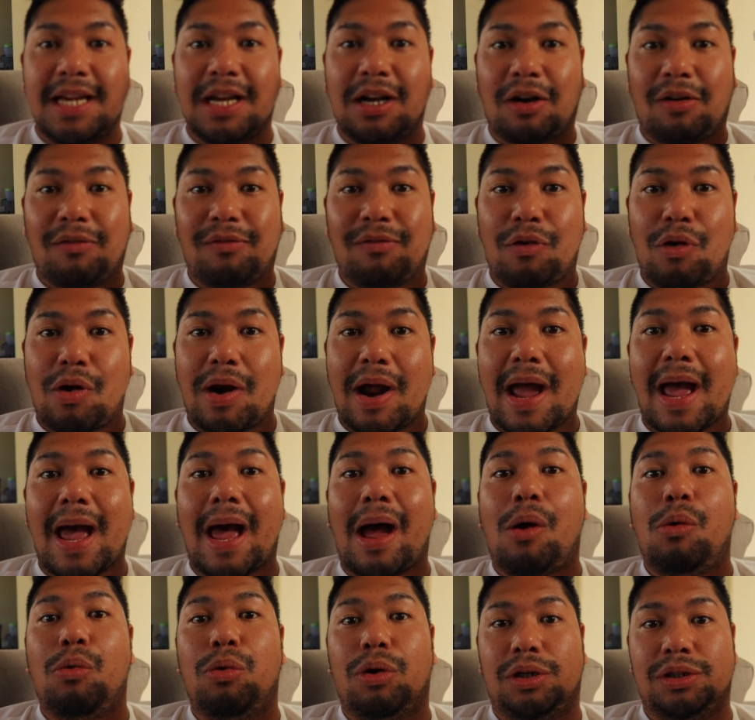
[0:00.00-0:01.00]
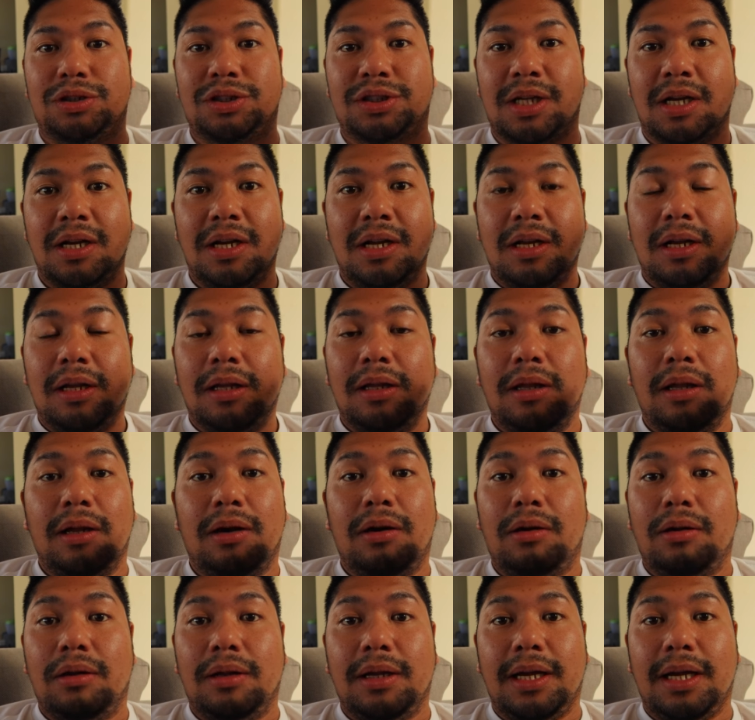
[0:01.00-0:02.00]
here for hours
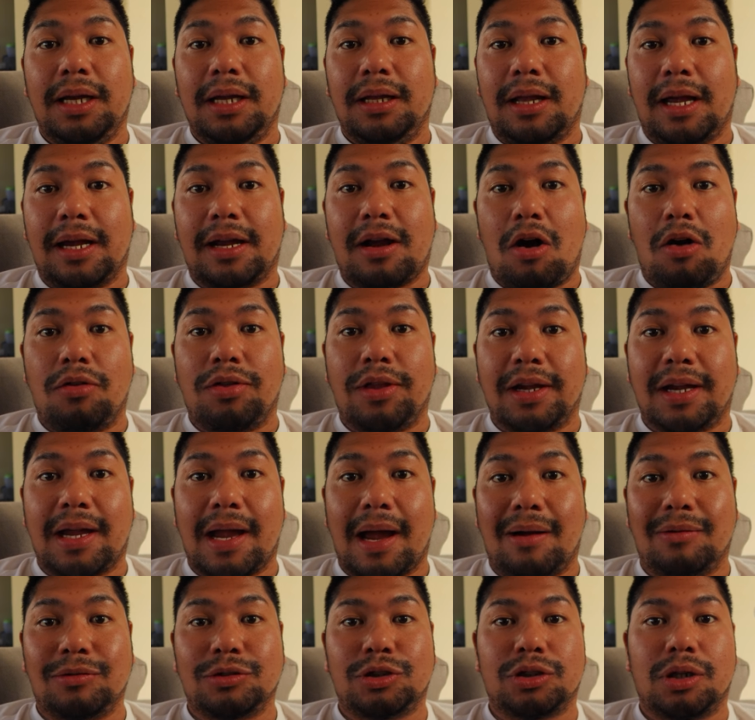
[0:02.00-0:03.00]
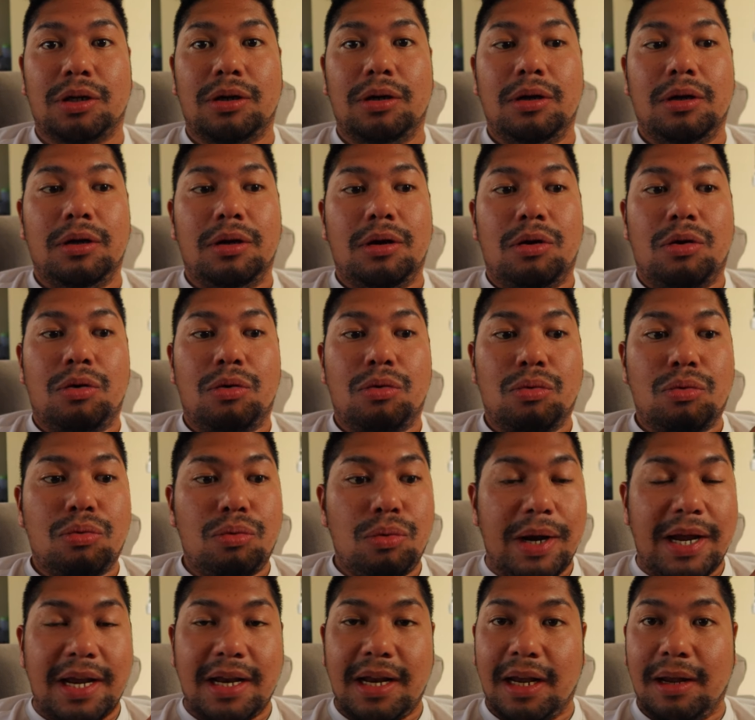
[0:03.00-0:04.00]
literally like on the couch
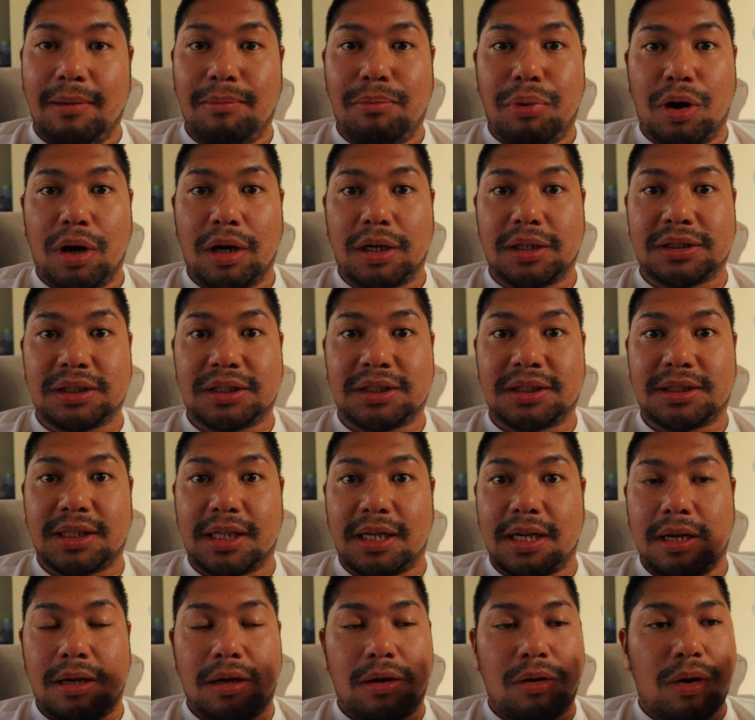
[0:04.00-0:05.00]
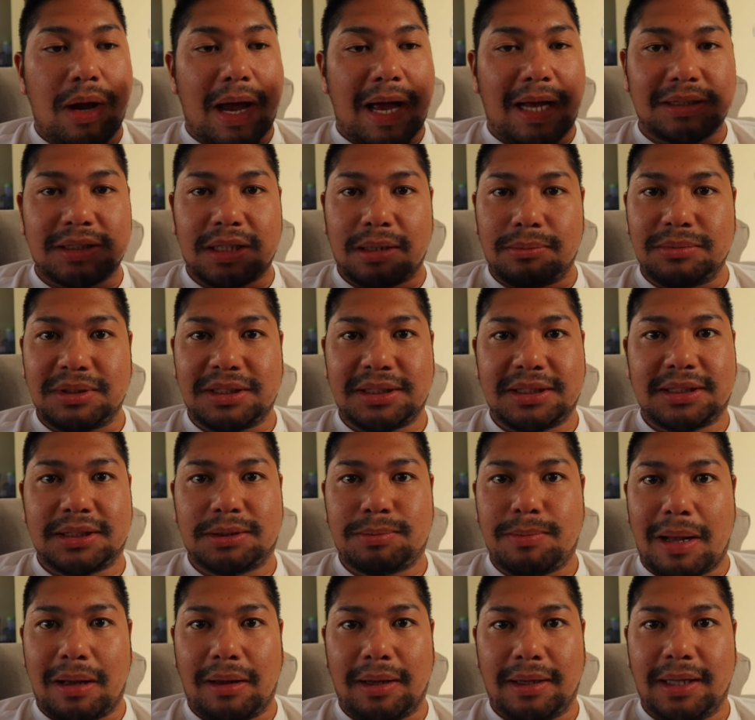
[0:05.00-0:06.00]
reading books as i'm
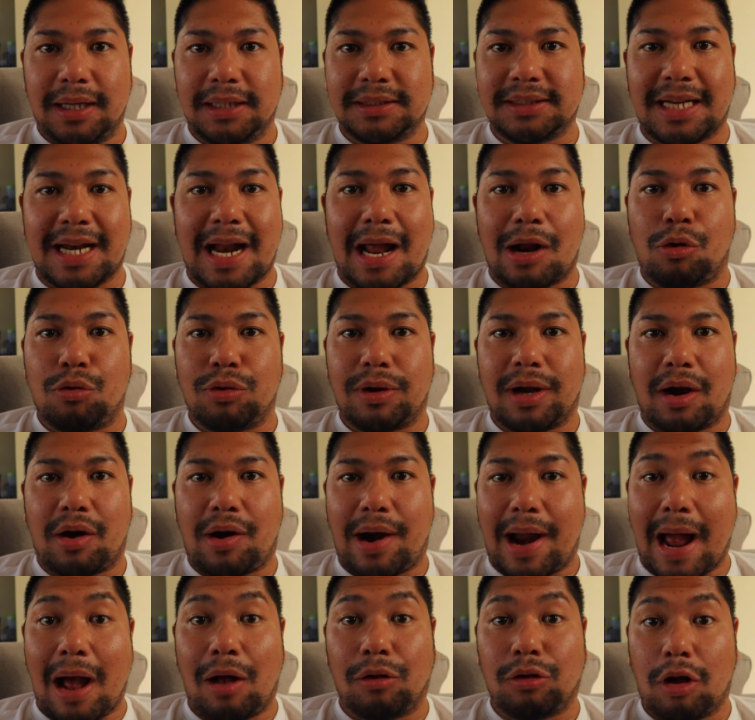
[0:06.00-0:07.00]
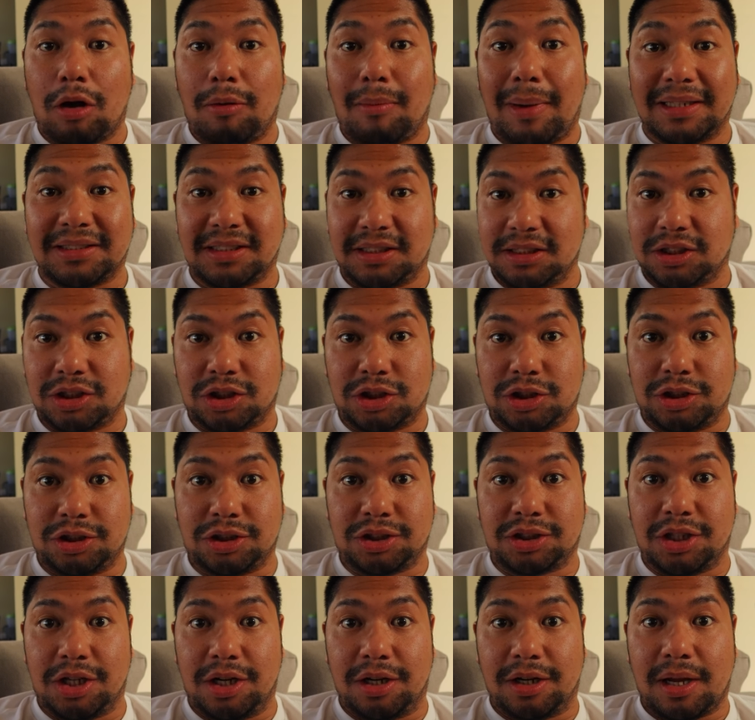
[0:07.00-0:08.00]
smelling this and i don't care how long my
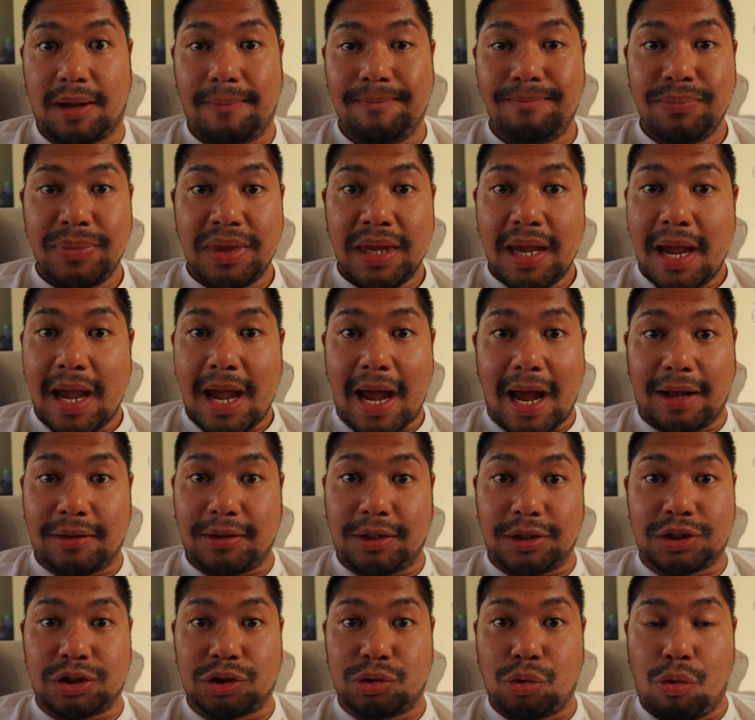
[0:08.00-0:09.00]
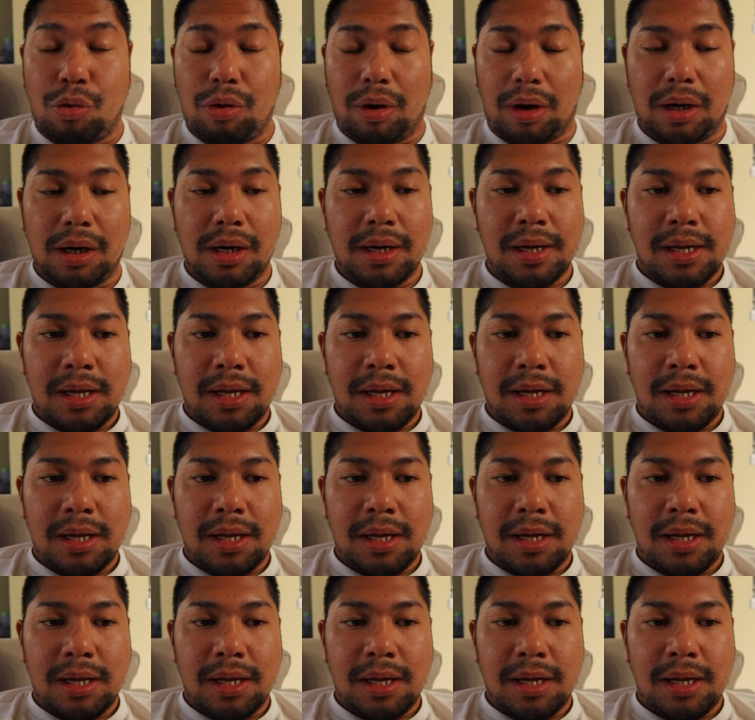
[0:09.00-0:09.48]
sisters took at the store